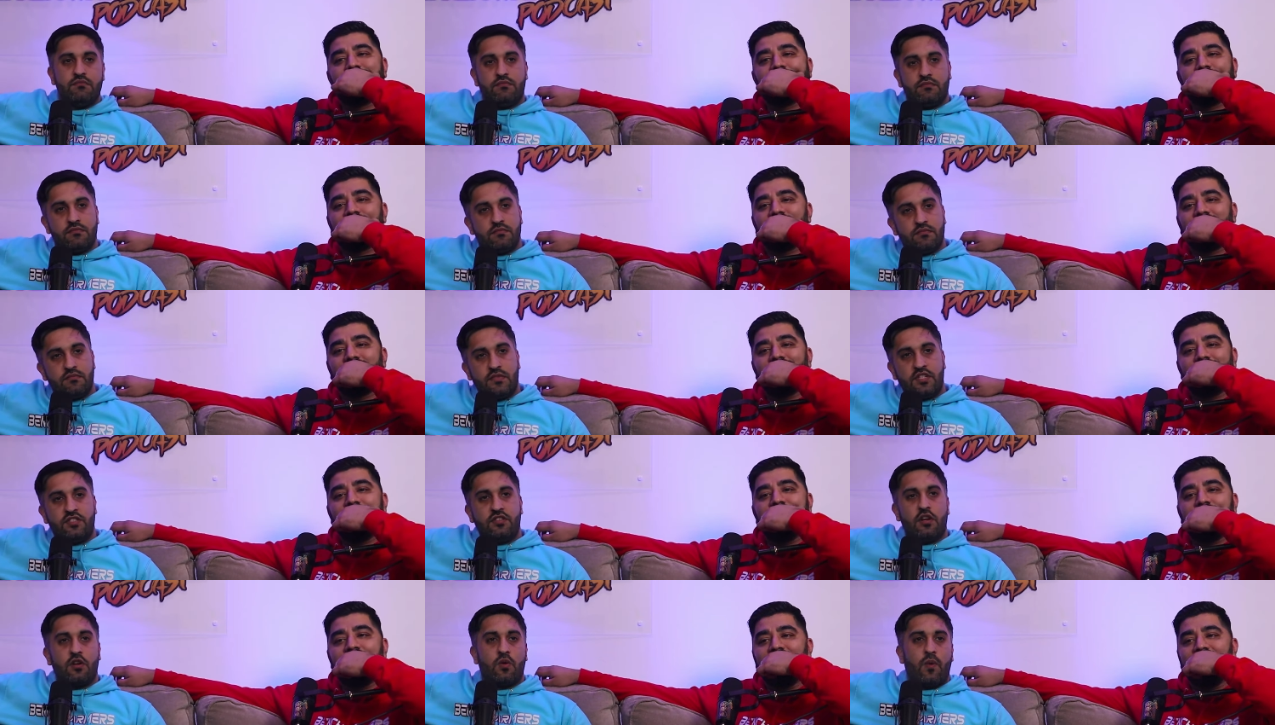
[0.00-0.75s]
Speaker 1: No. It's
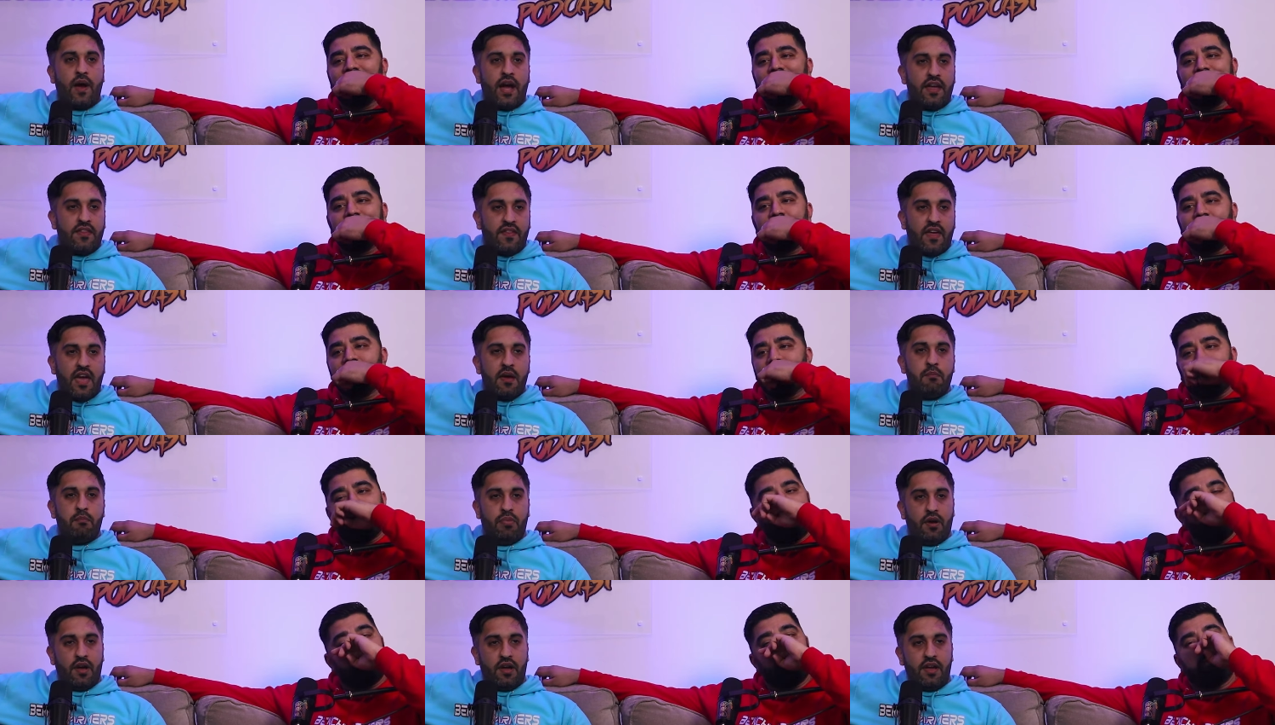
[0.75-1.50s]
not quite there,
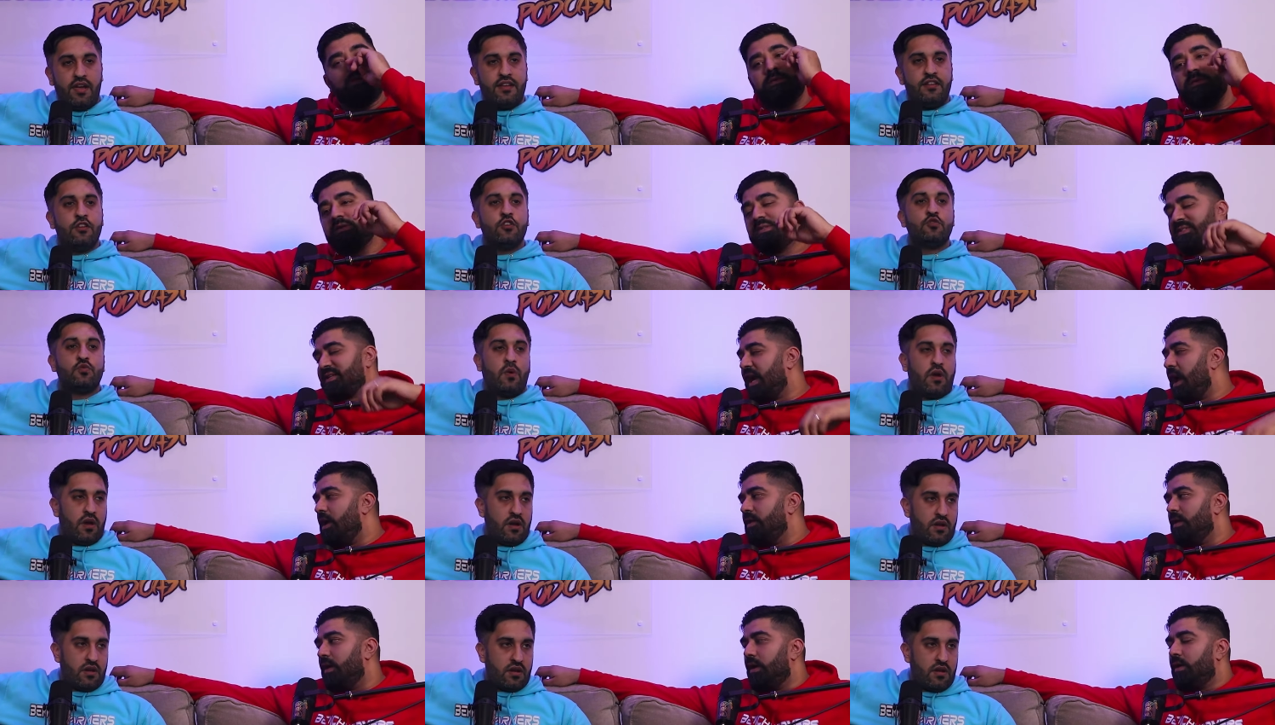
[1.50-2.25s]
but it does. It's
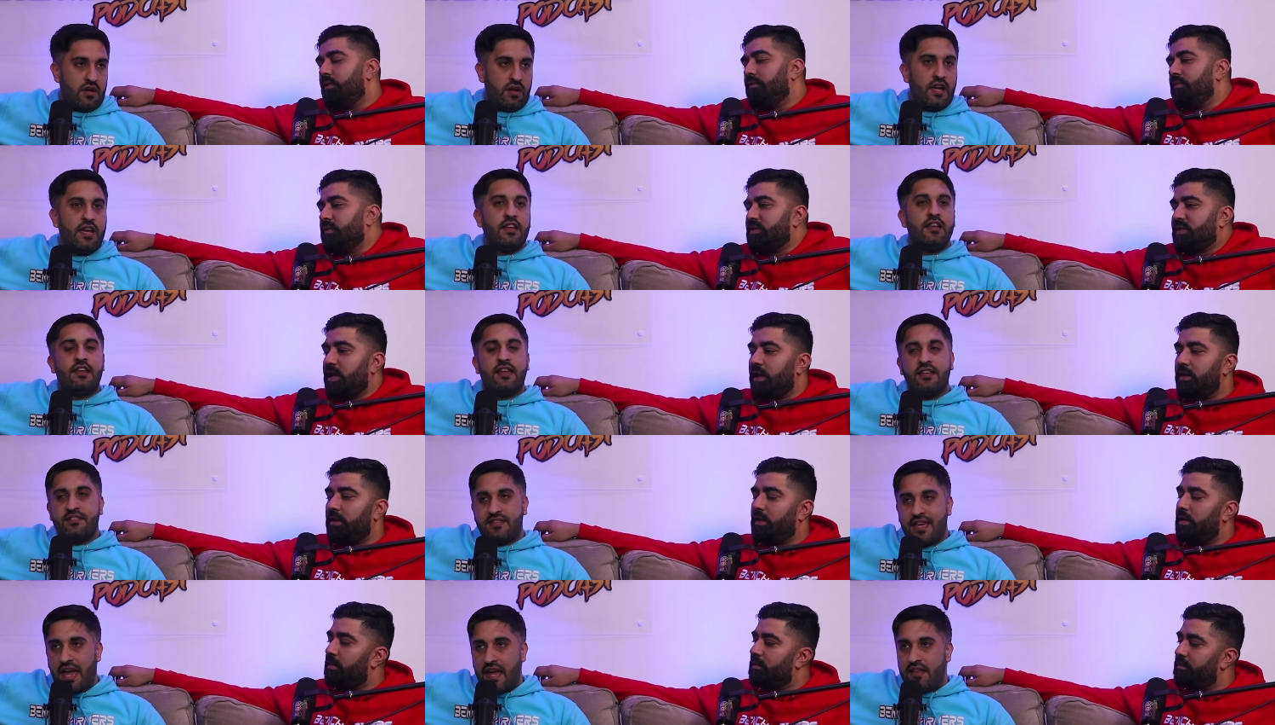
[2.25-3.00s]
getting there. It's, it, getting,
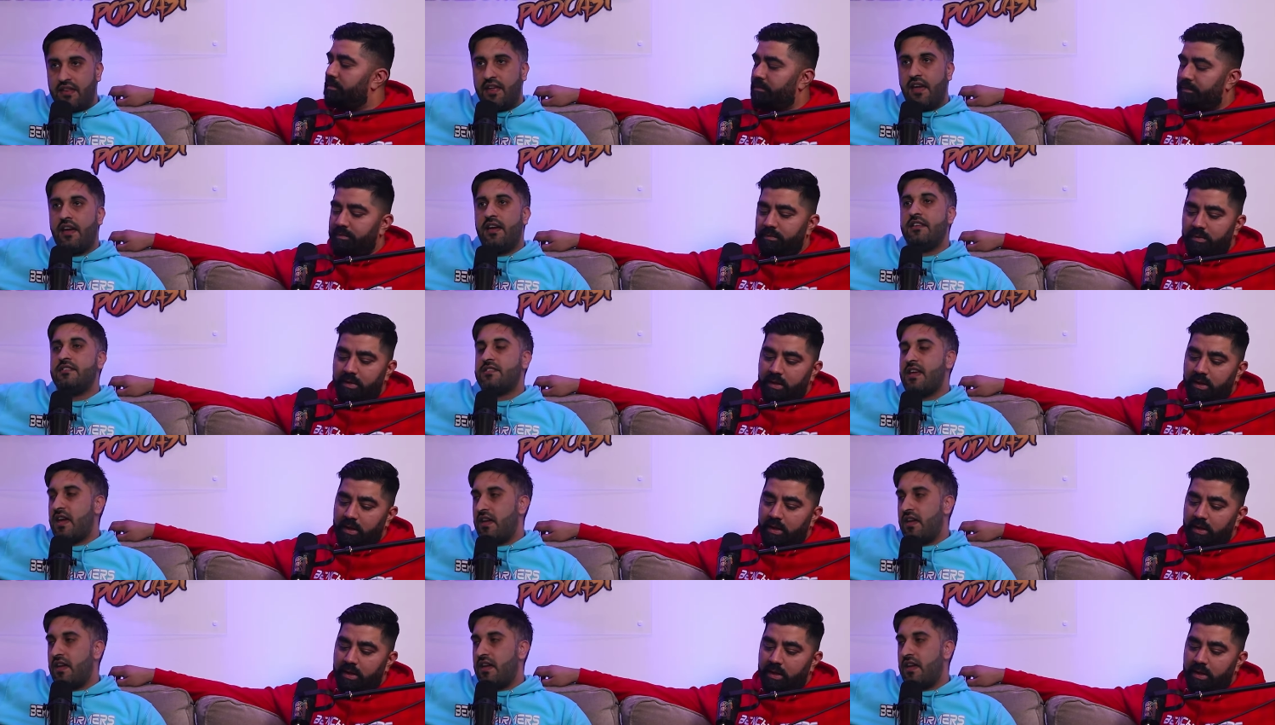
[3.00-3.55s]
it's there. getting, there. It's